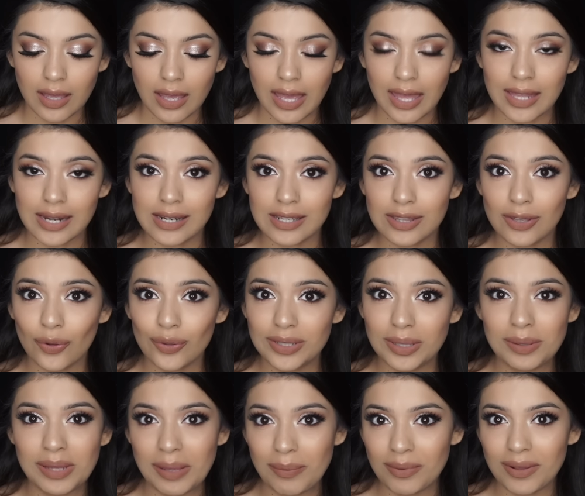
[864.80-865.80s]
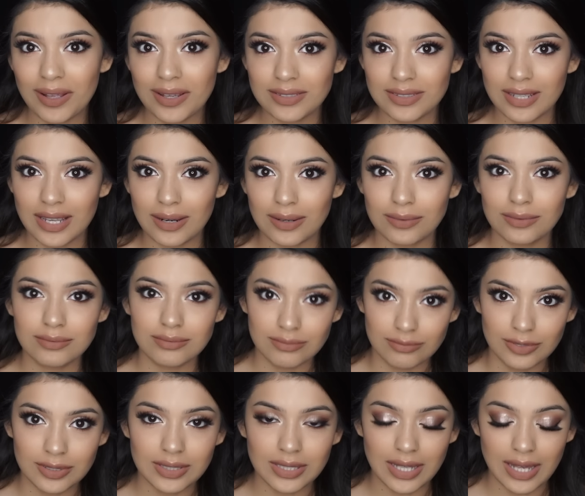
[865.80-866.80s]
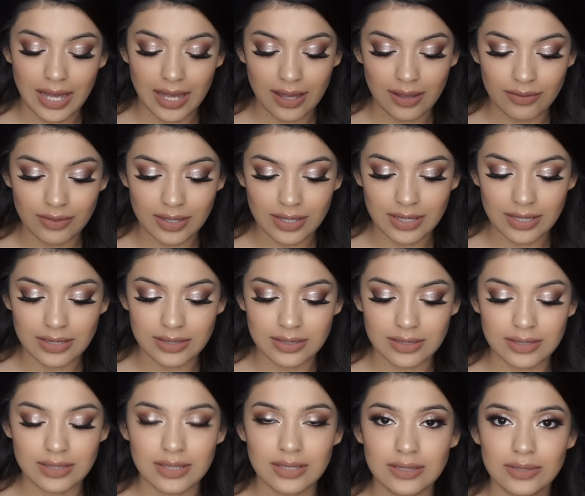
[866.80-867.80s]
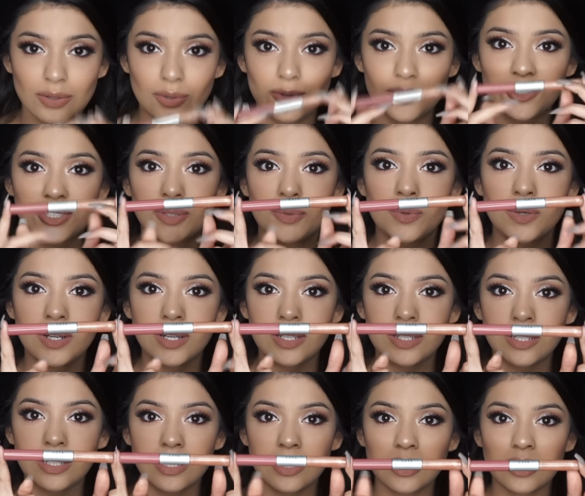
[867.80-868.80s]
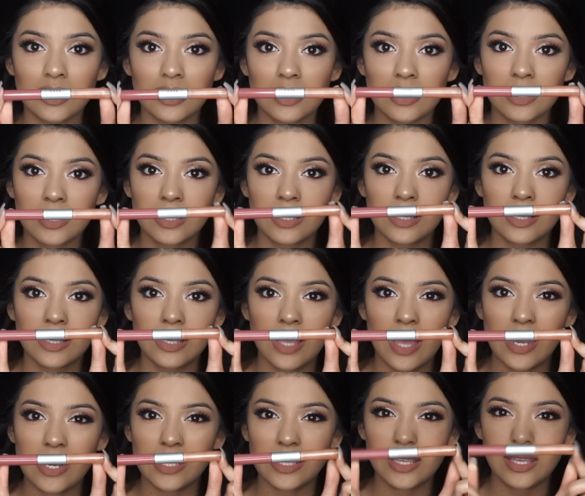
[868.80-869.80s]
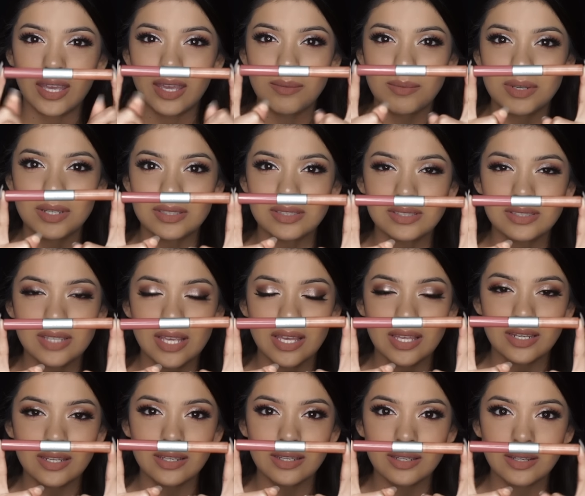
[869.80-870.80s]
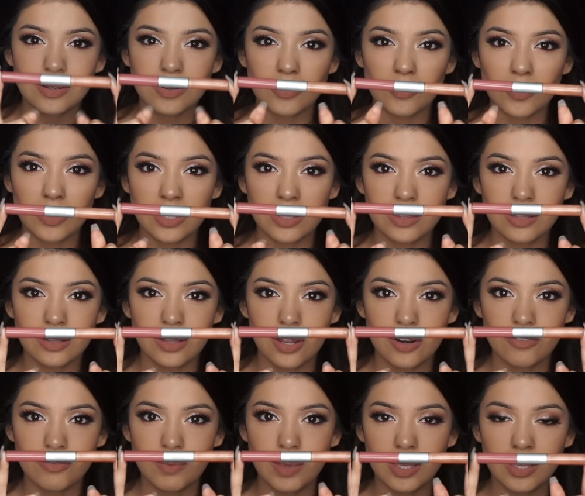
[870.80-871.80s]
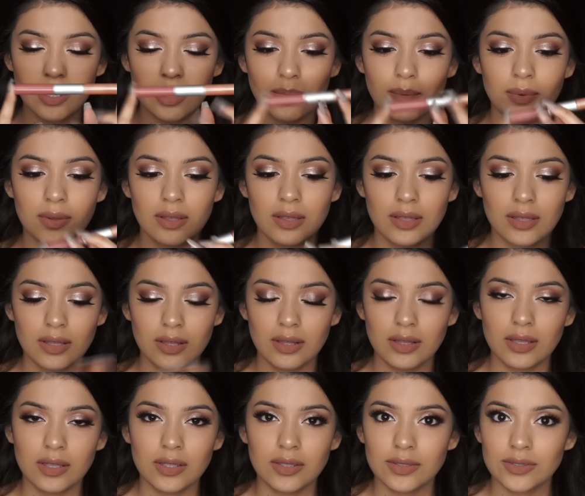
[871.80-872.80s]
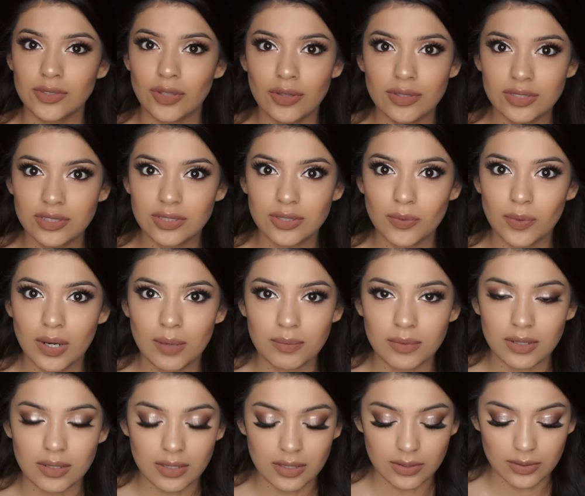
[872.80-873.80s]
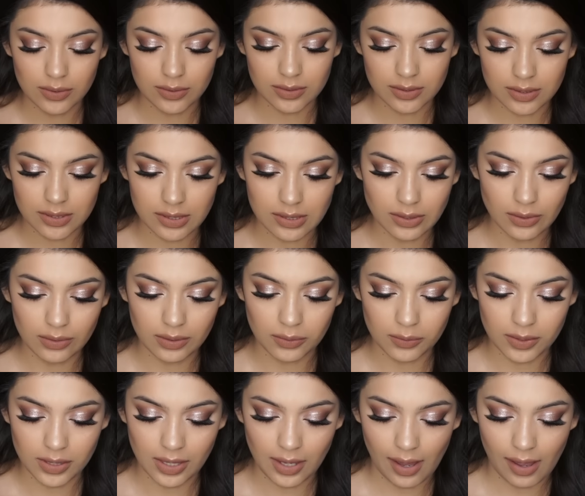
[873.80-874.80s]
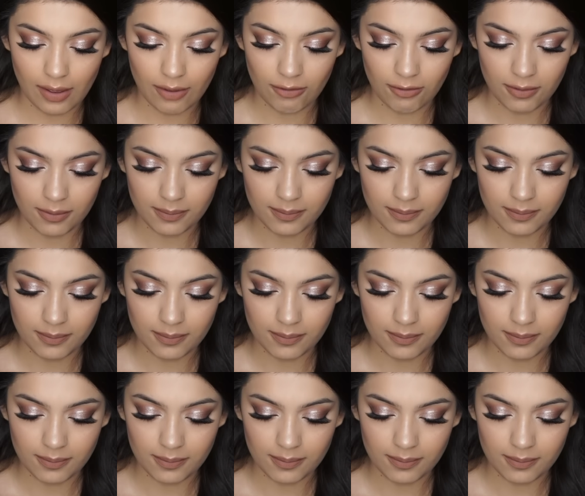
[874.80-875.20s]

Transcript: and the only lip gloss I really have is this Ulta one, and it came in a set with a lot of makeup, so this is the one I'm gonna use. It's the only one I have.